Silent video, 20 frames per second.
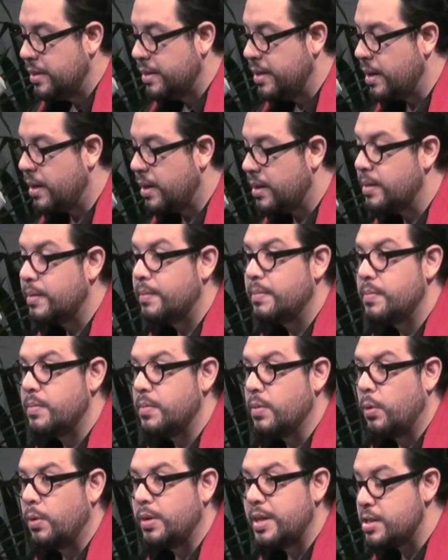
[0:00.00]
There
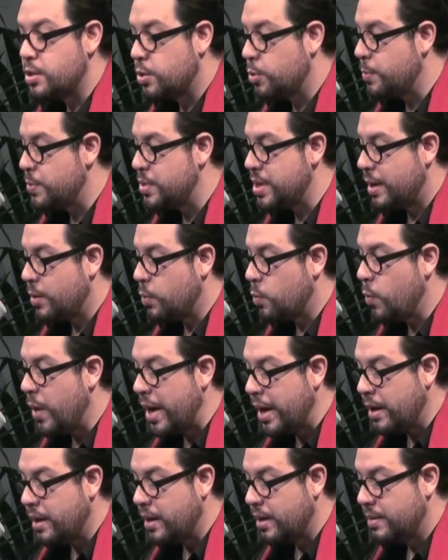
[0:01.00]
are all these groups that are
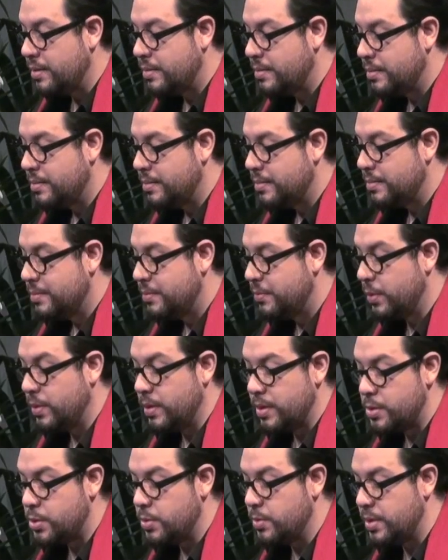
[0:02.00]
waiting
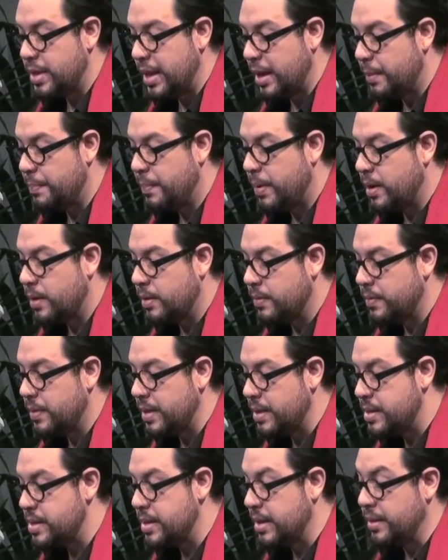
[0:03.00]
for us to take part of
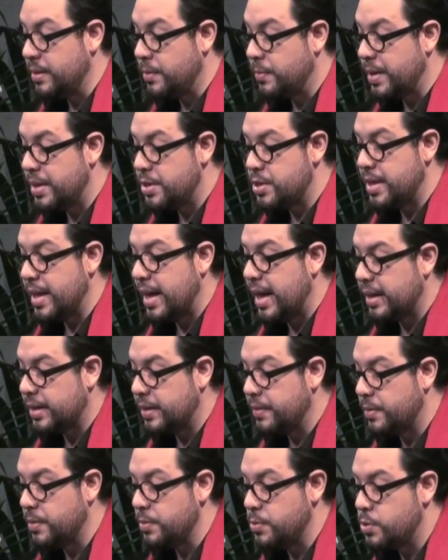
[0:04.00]
this and reach the
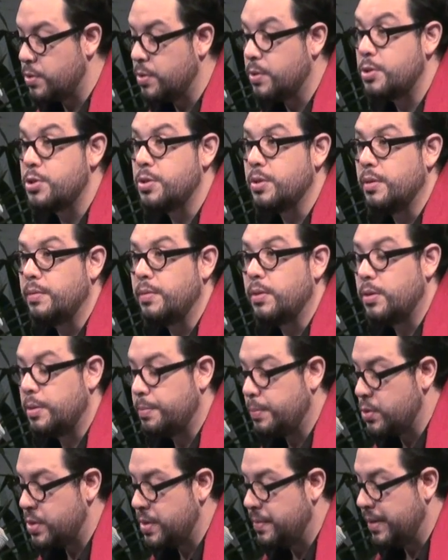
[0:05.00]
active construction of
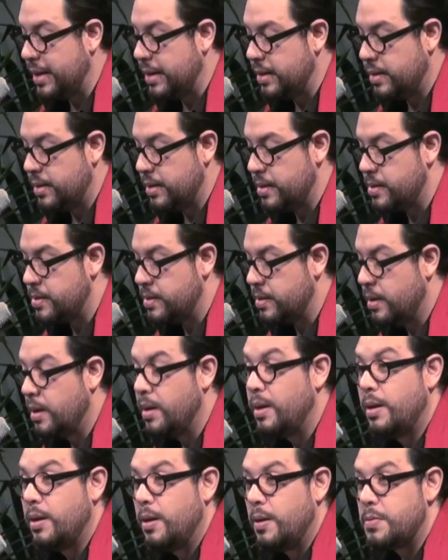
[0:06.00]
other possibilities
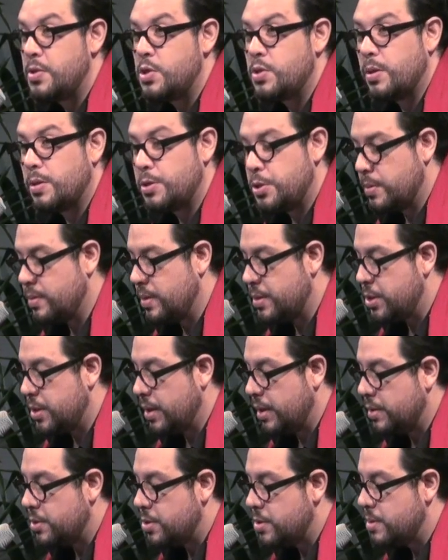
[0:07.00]
of structural
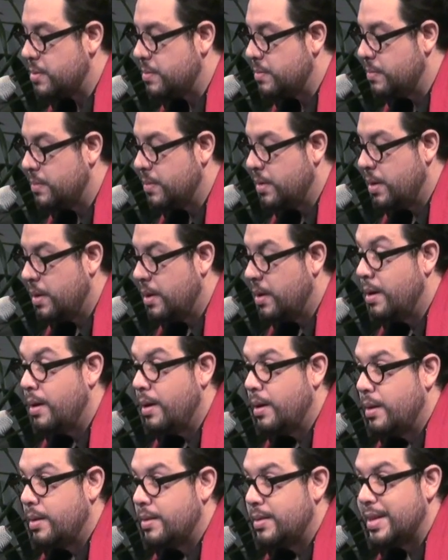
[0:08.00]
change.
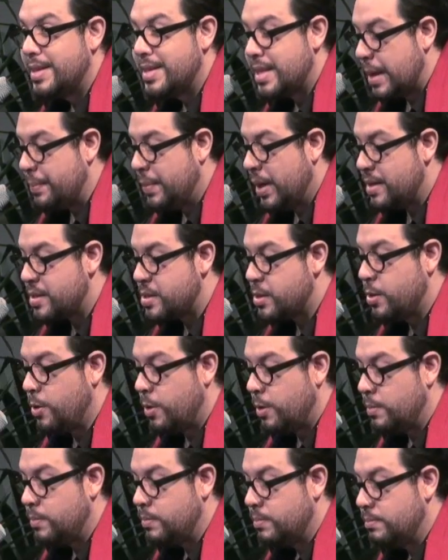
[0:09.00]
The time has
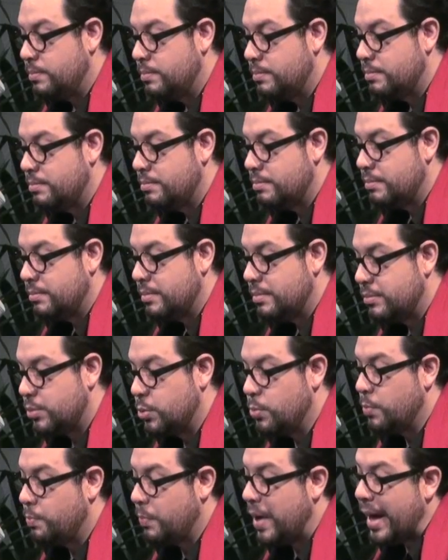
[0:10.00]
come
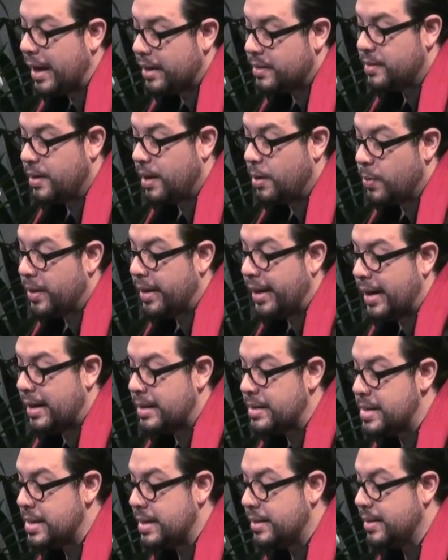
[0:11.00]
to get our
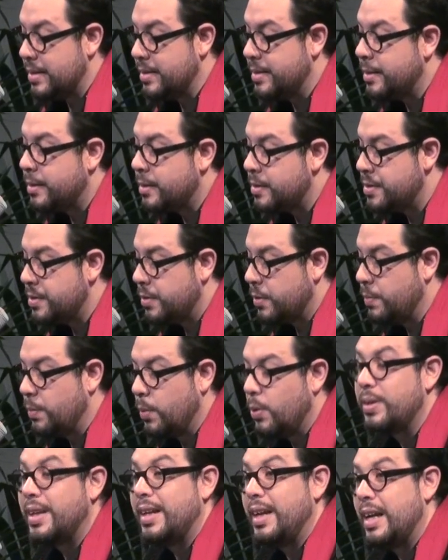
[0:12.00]
hands in the dirt of
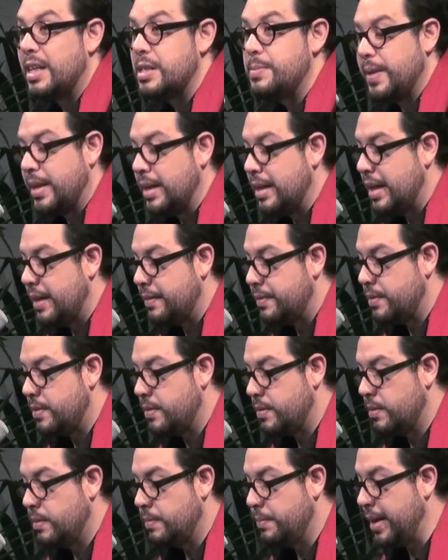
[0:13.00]
all that has been
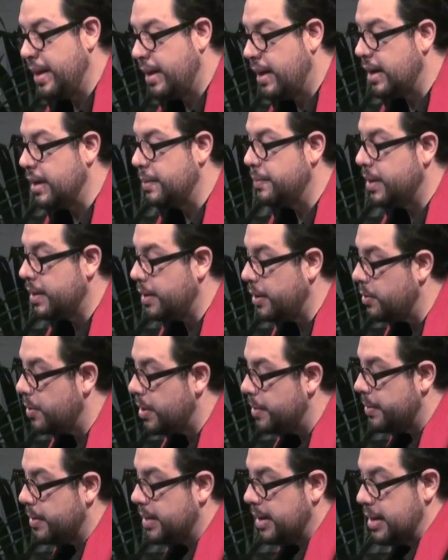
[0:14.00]
left behind by
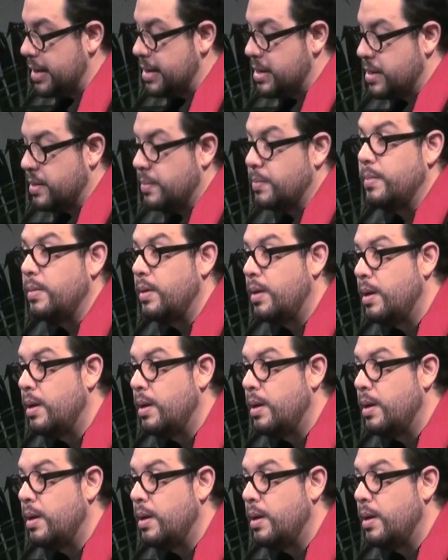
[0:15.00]
neoliberalism.